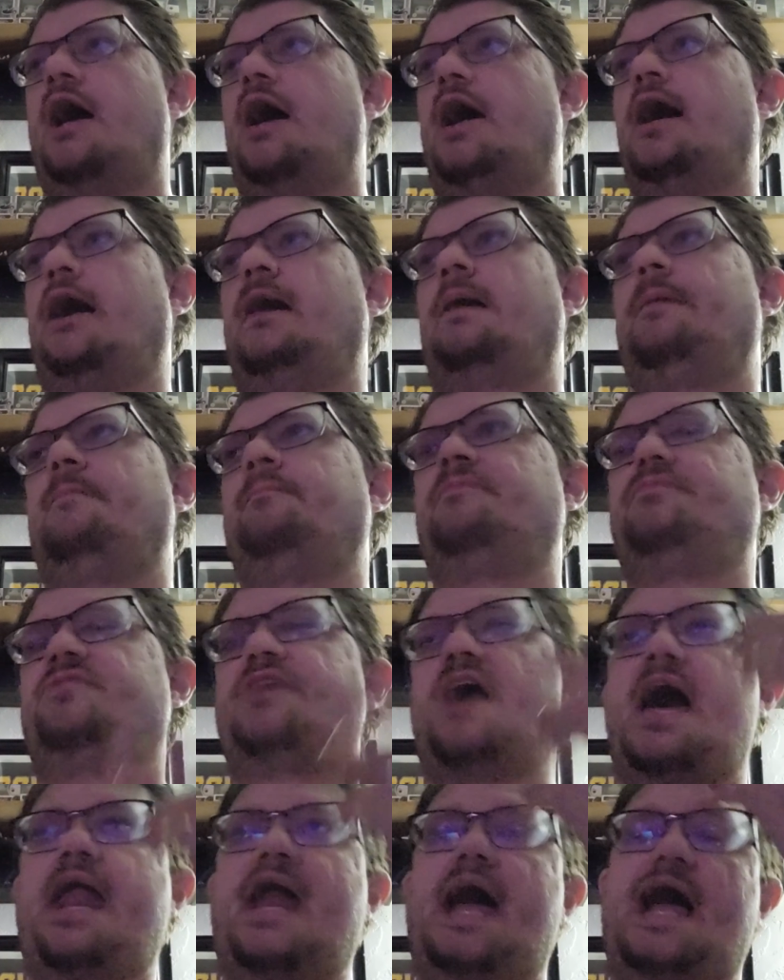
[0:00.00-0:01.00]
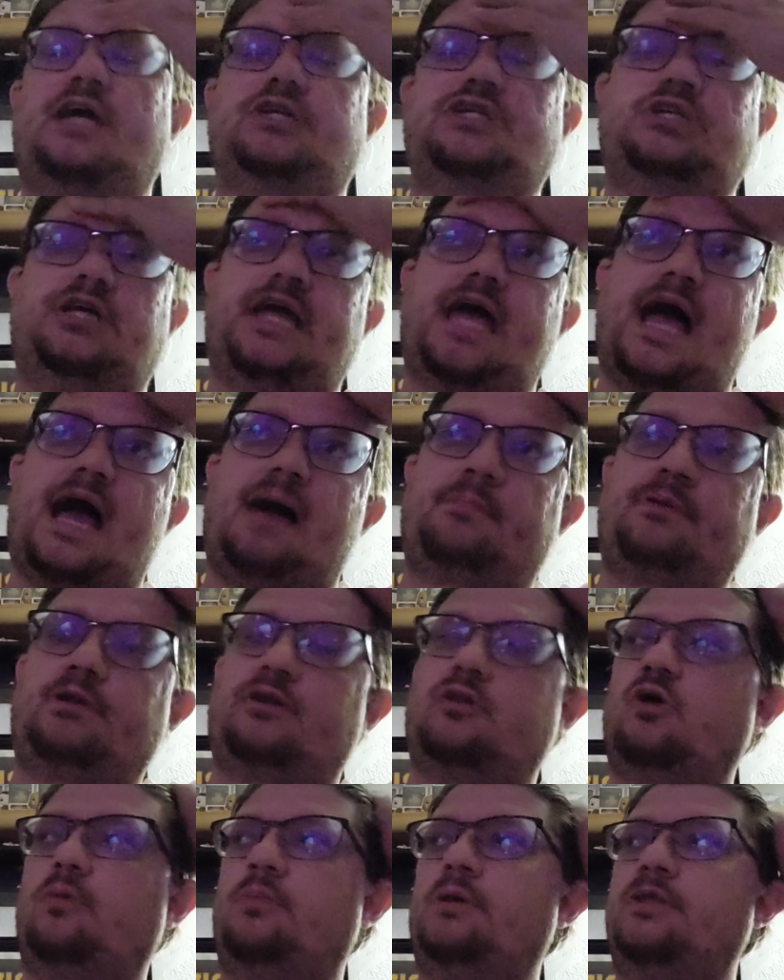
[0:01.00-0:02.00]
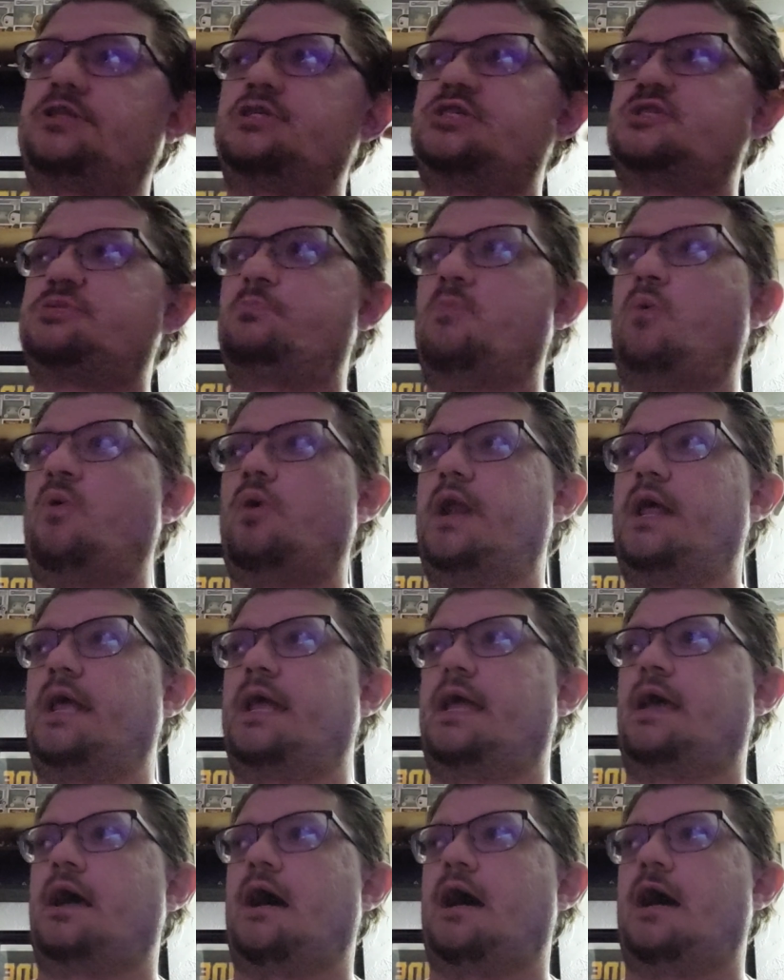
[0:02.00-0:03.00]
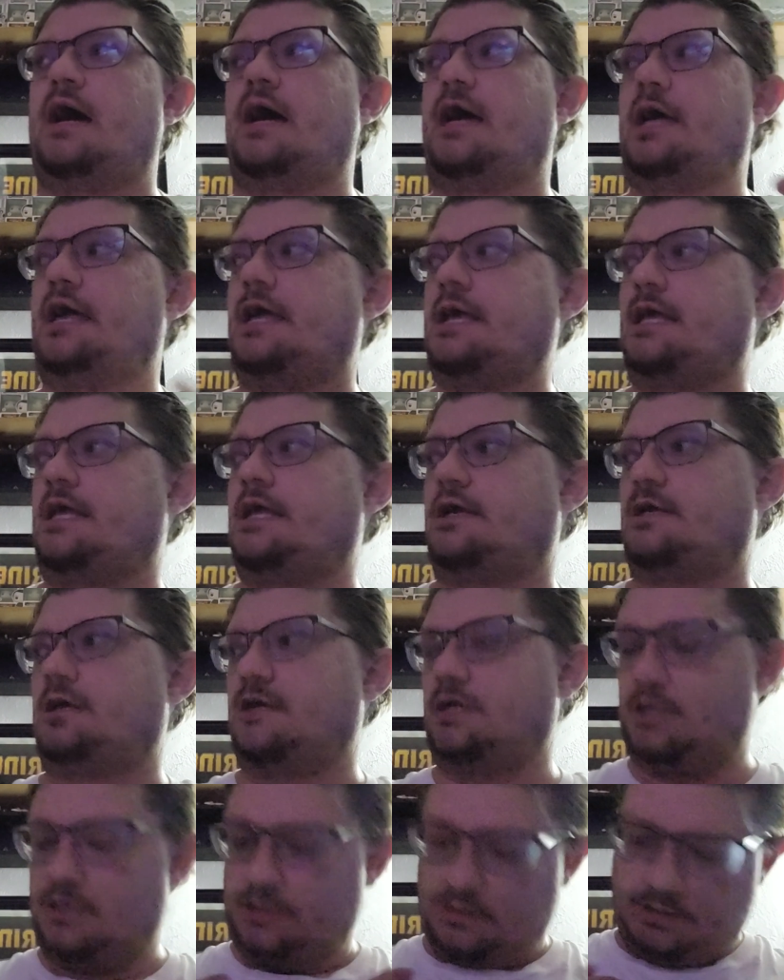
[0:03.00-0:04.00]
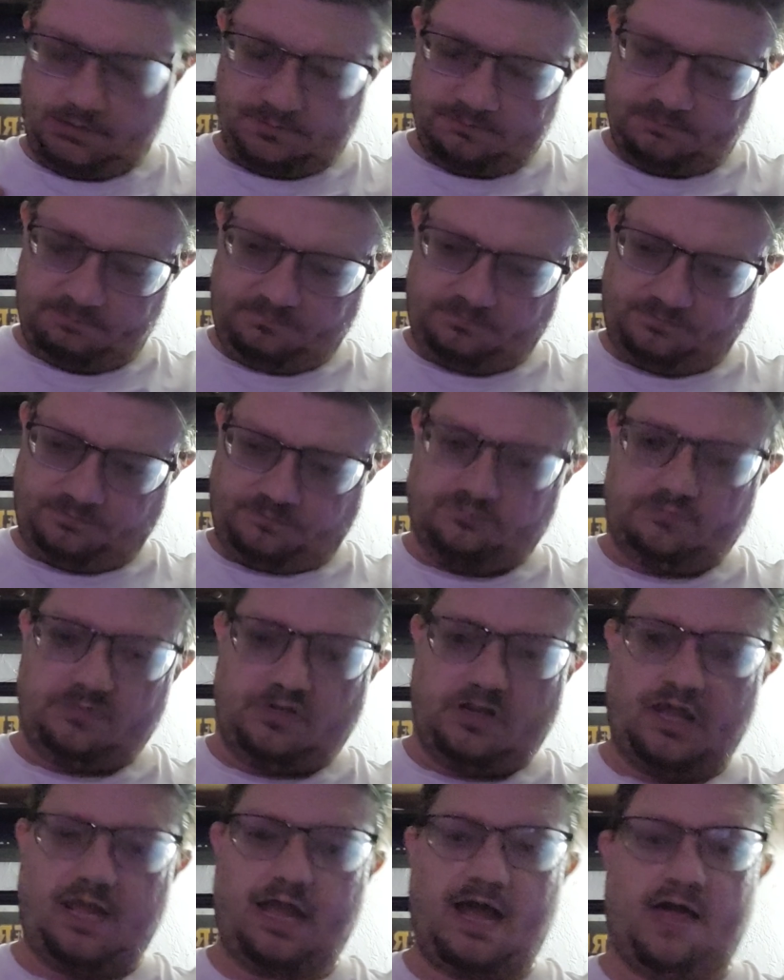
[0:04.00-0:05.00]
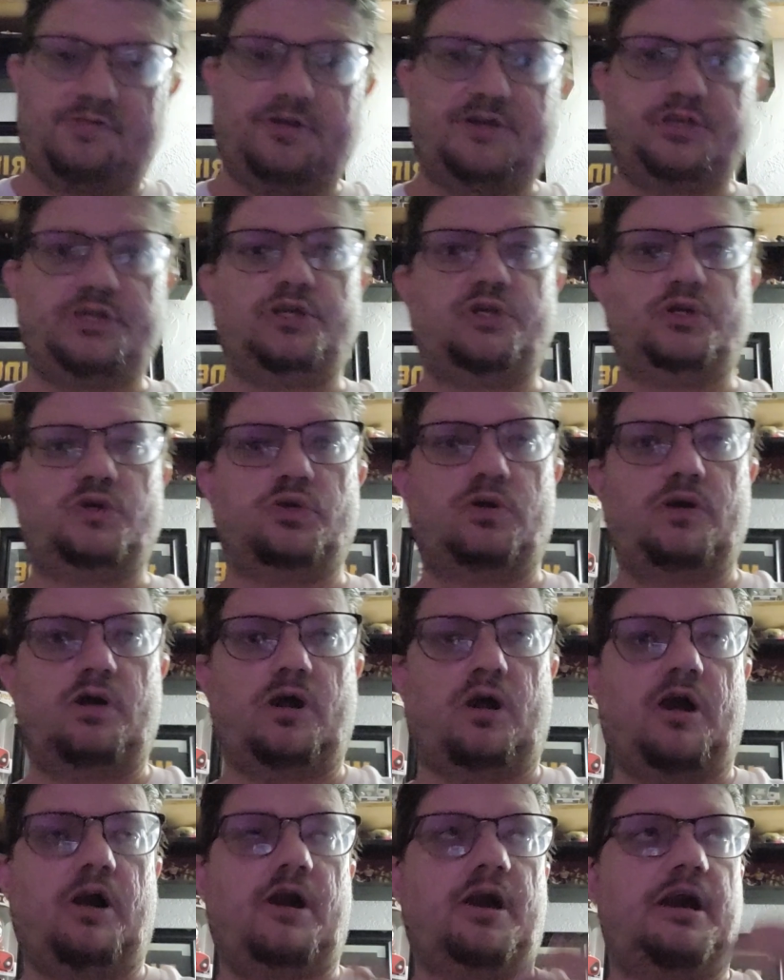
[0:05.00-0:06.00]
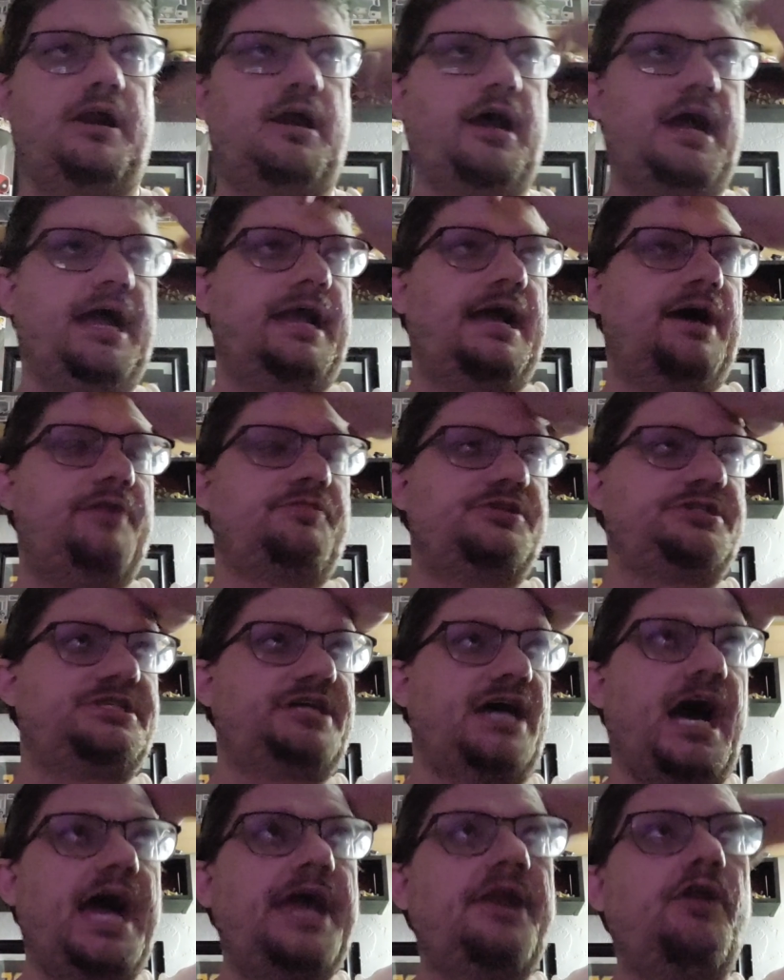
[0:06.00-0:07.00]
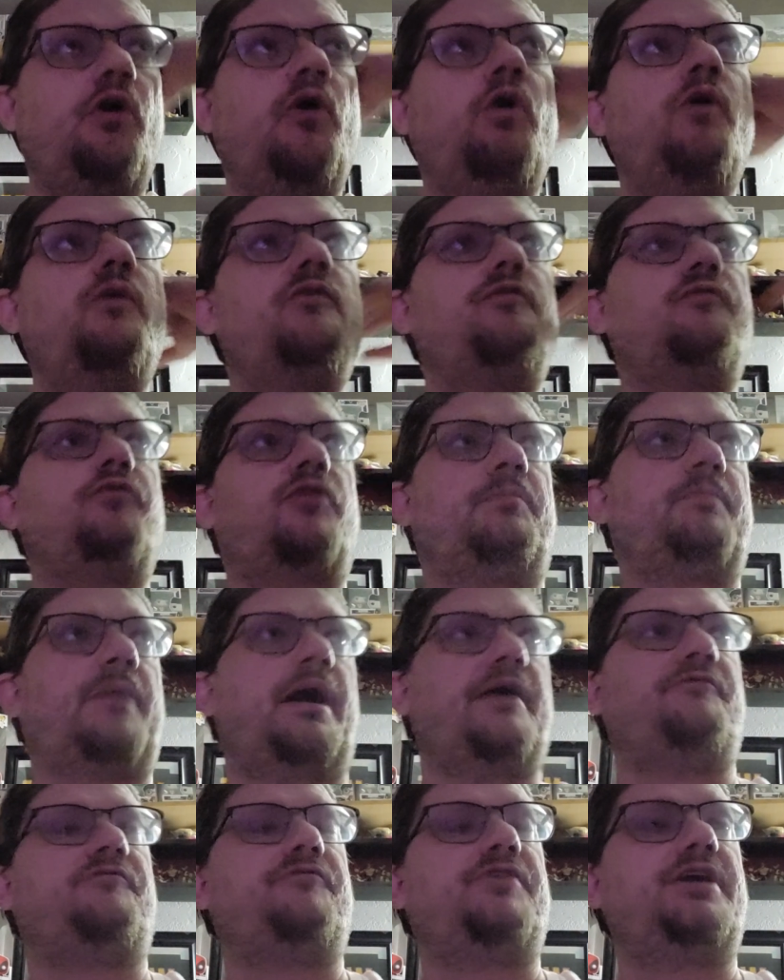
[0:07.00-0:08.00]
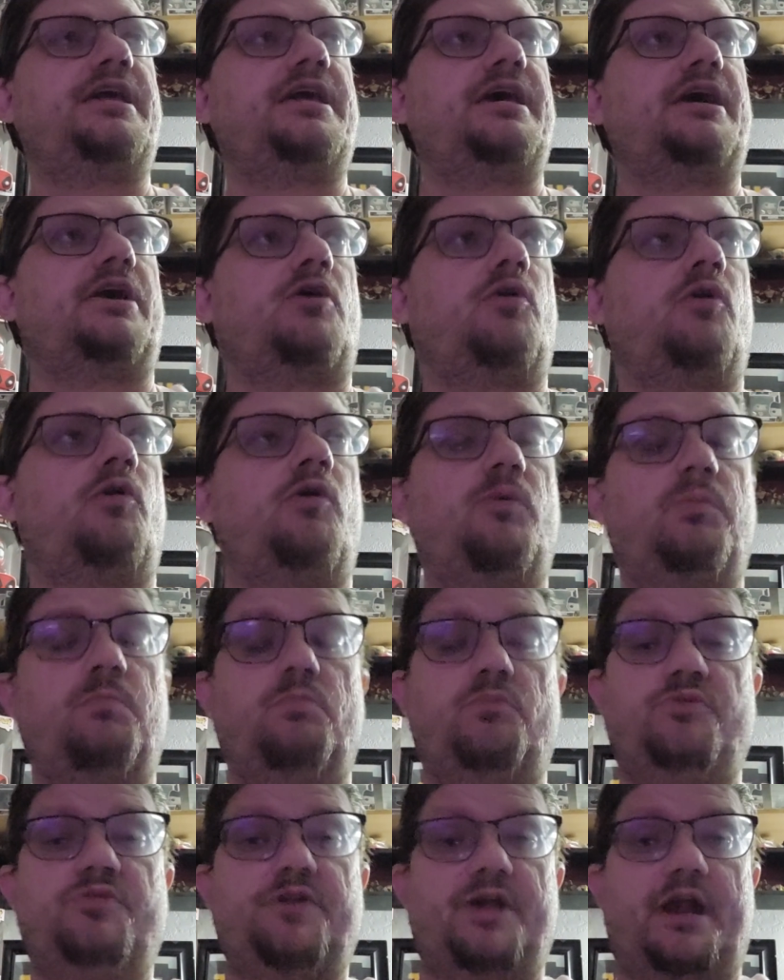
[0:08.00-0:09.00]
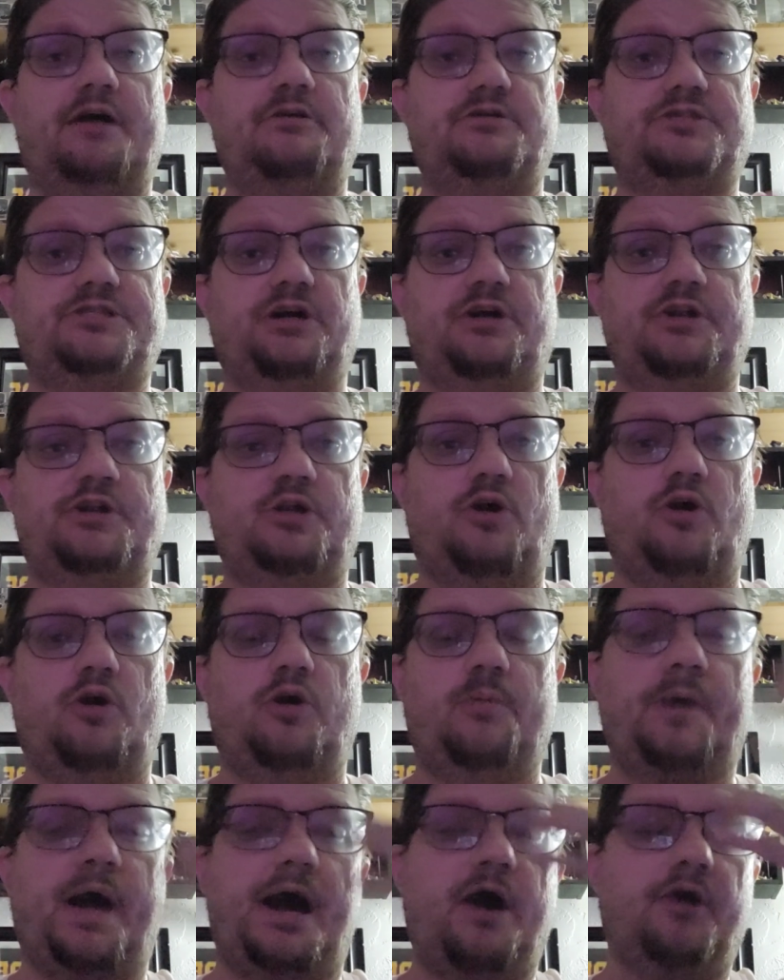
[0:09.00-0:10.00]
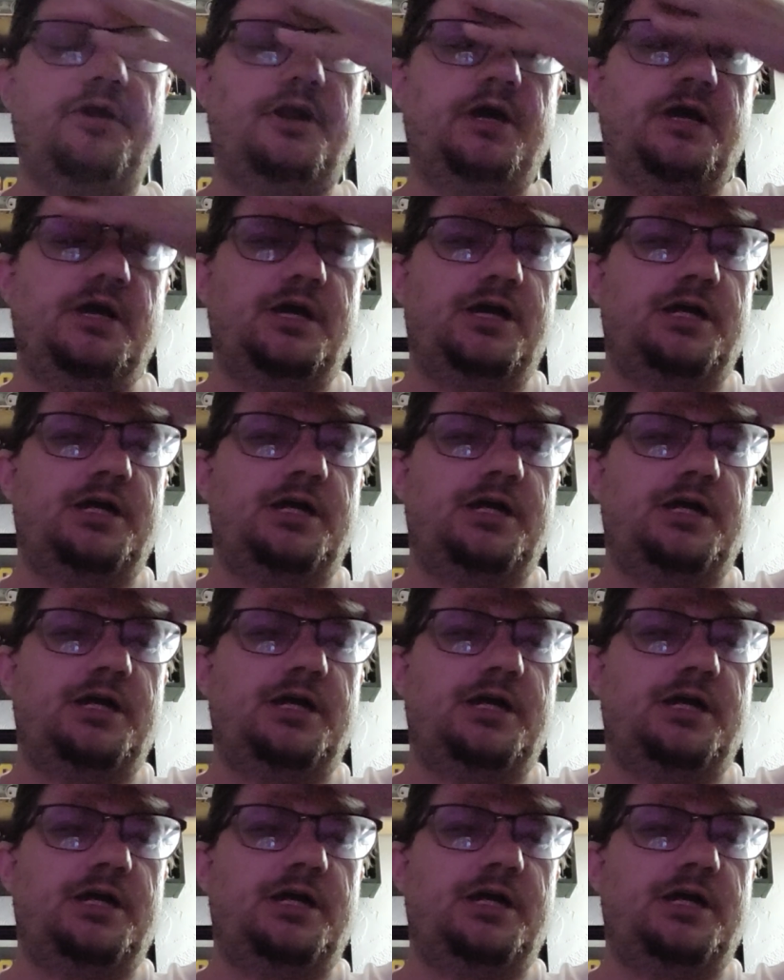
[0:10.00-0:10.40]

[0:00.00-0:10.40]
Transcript: Um, that actually happened a little bit this morning. I got the new or I got the title for my vehicle that I was telling you all about.